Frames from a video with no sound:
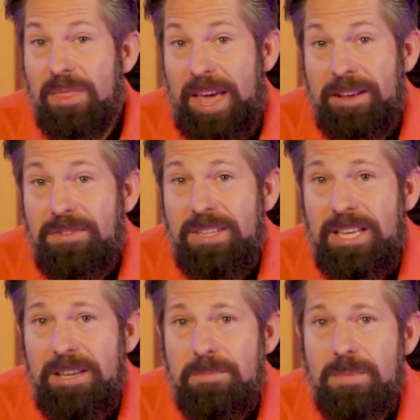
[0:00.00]

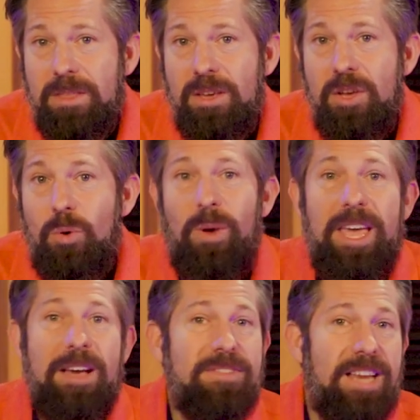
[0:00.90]
Thankfully,
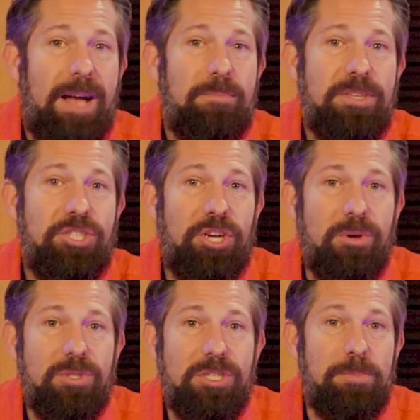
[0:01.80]
we have not been
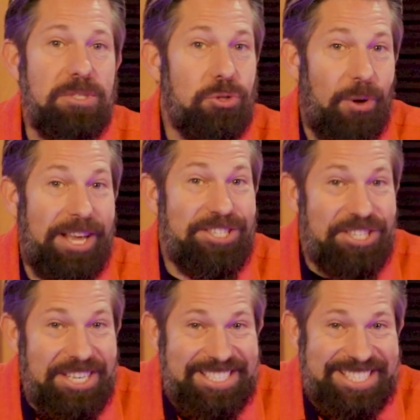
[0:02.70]
chosen to betray
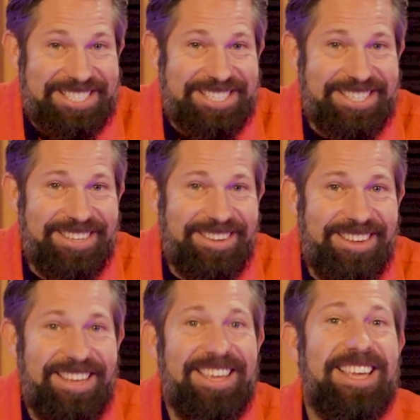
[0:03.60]
Jesus.
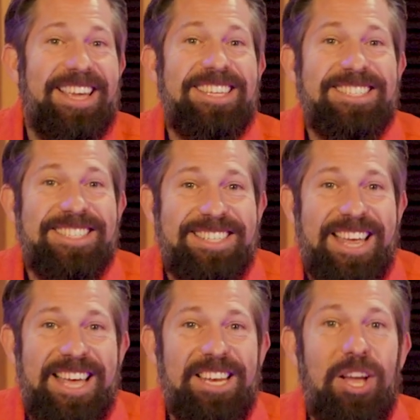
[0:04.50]

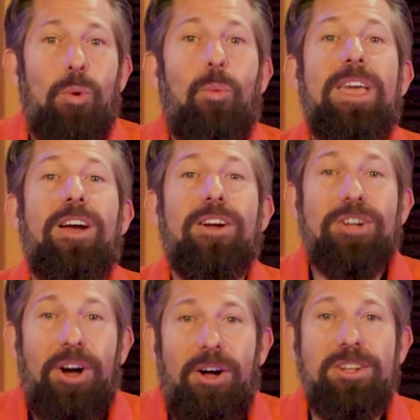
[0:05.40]
Instead, we are
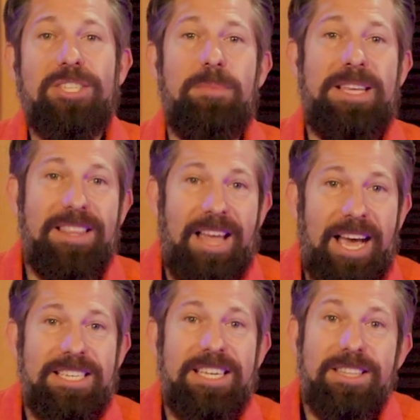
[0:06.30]
called to be
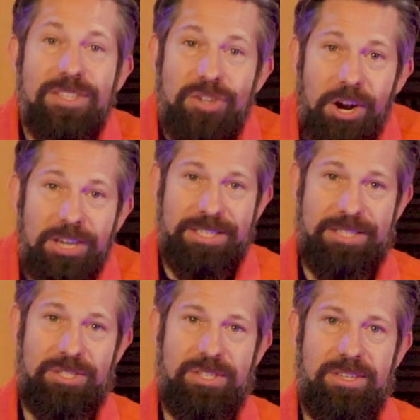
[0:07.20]
light in the
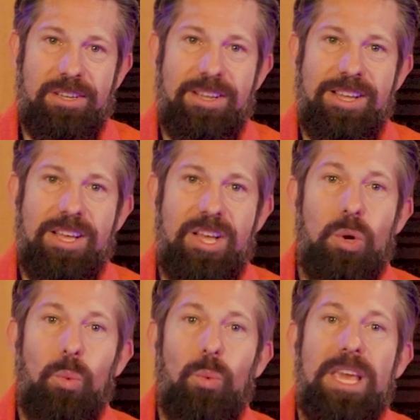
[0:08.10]
darkness.
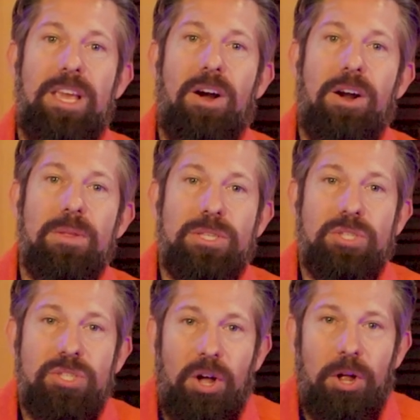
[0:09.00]
We are the
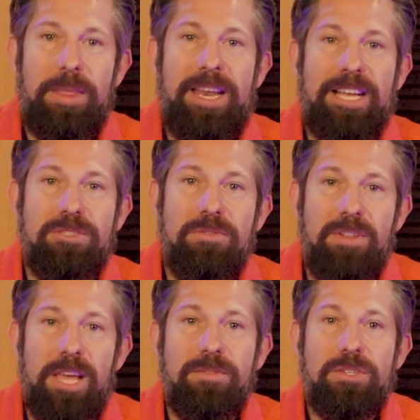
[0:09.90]
salt that adds
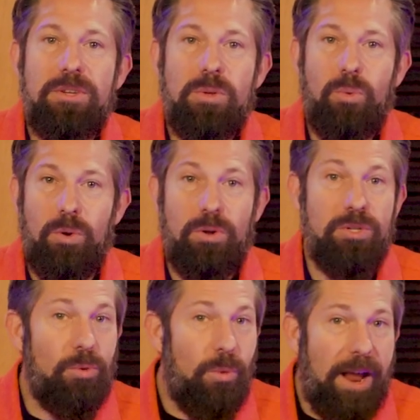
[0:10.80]
flavor to the
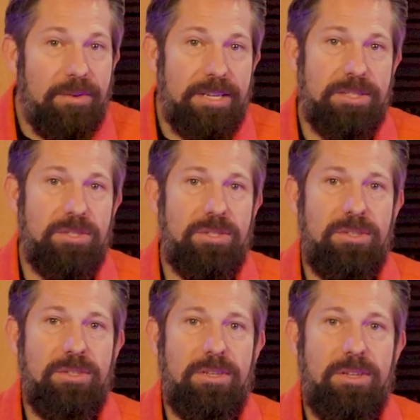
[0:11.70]
world around us.